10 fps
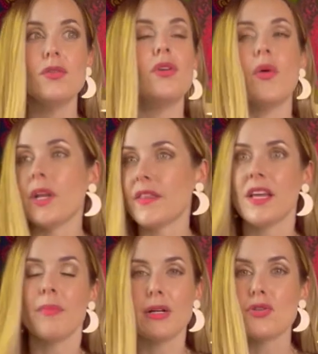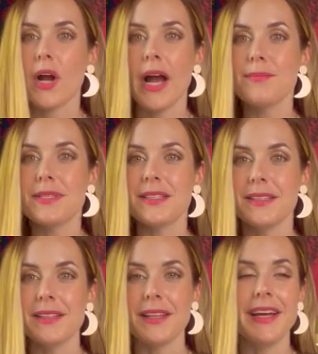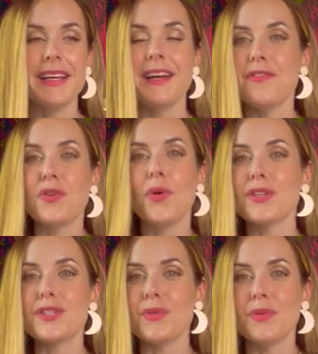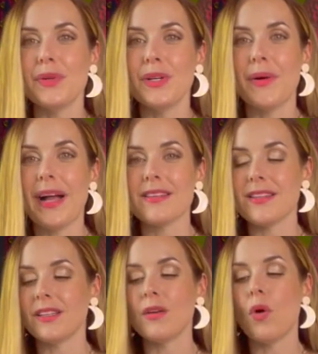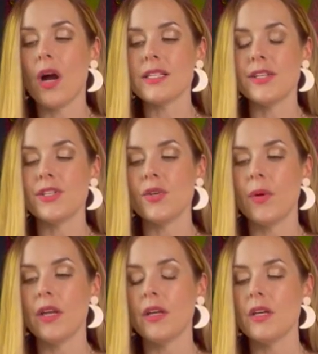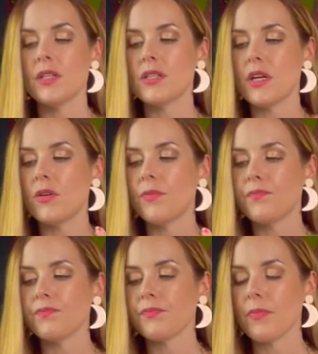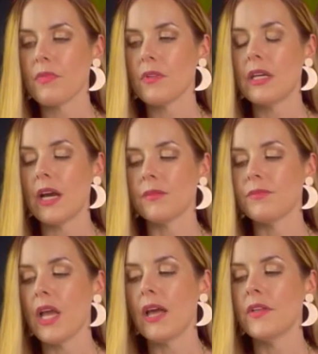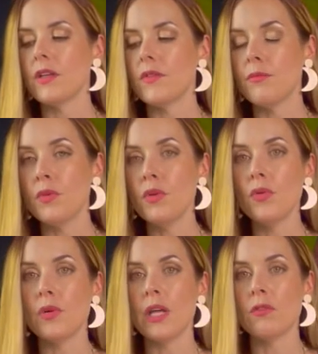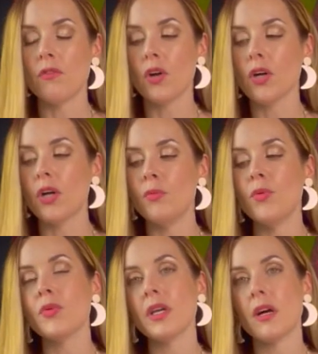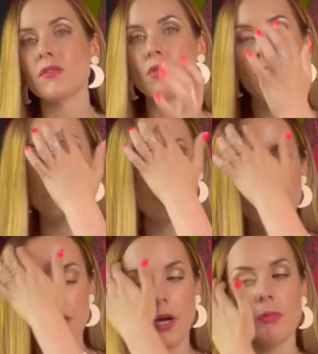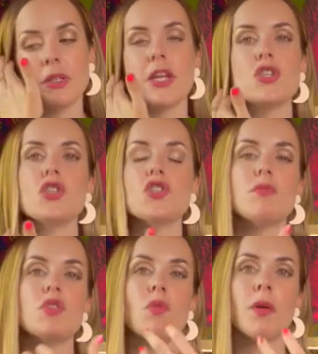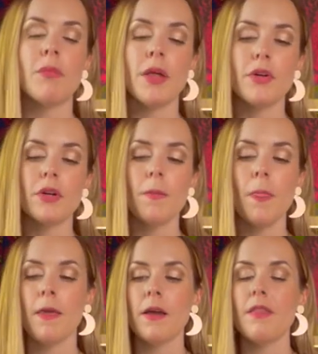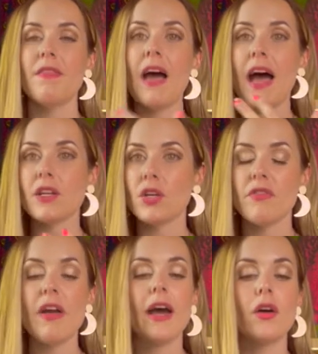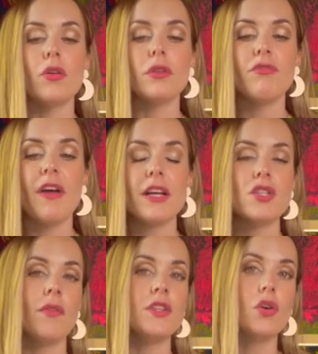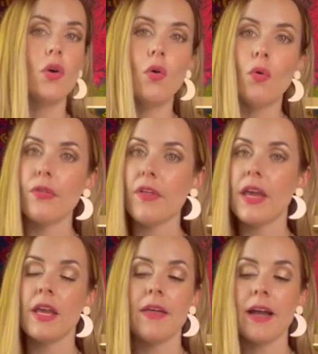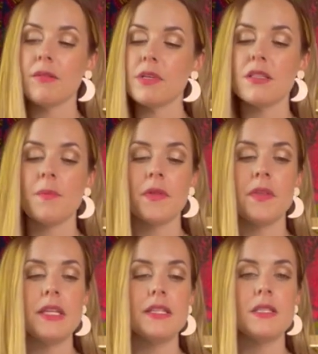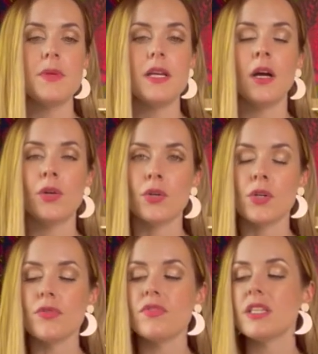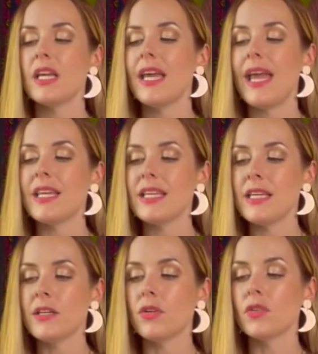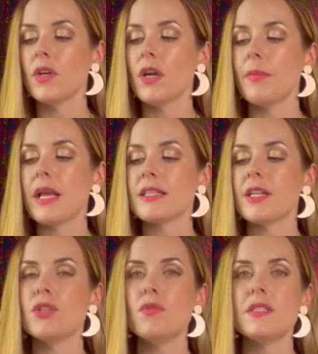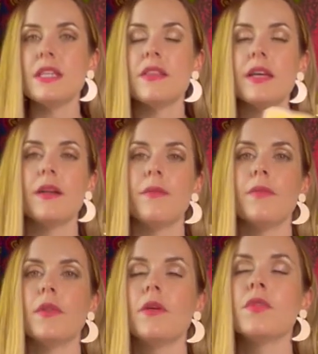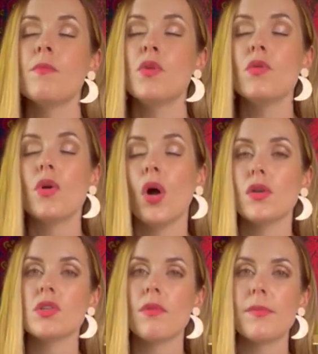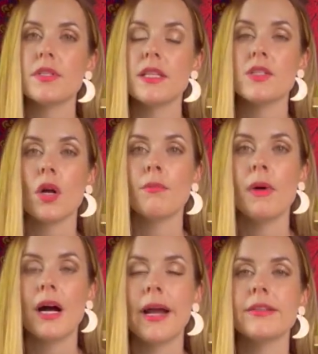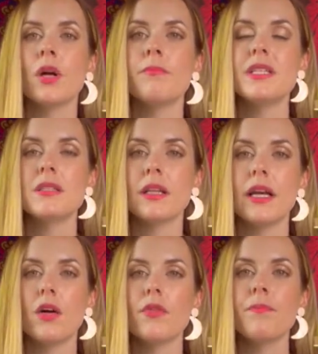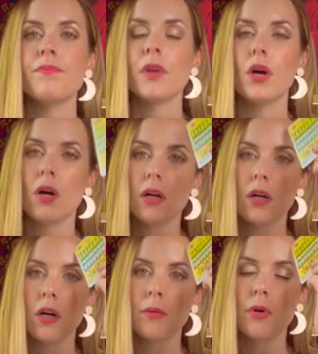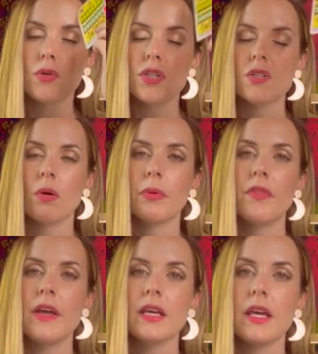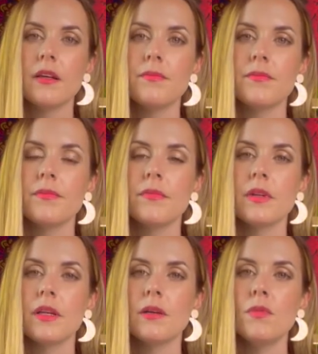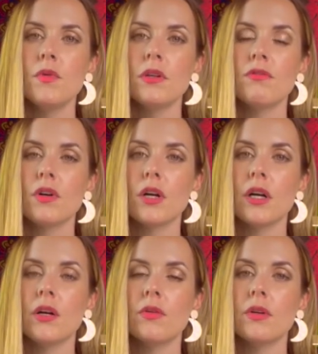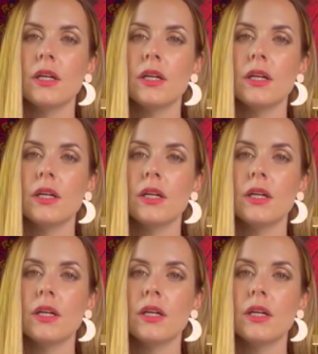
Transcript: know anything about traps. Like, of course you accidentally walked into it. So yeah. And then the moon in Virgo, moon can often represent our relationship to our mother. That could have had a whole effect on this whole thing. That could be something that needs to be unearthed and healed, because I do see that the moon also represents our mind, our mental health, our emotions, what we're thinking. Moon in Virgo,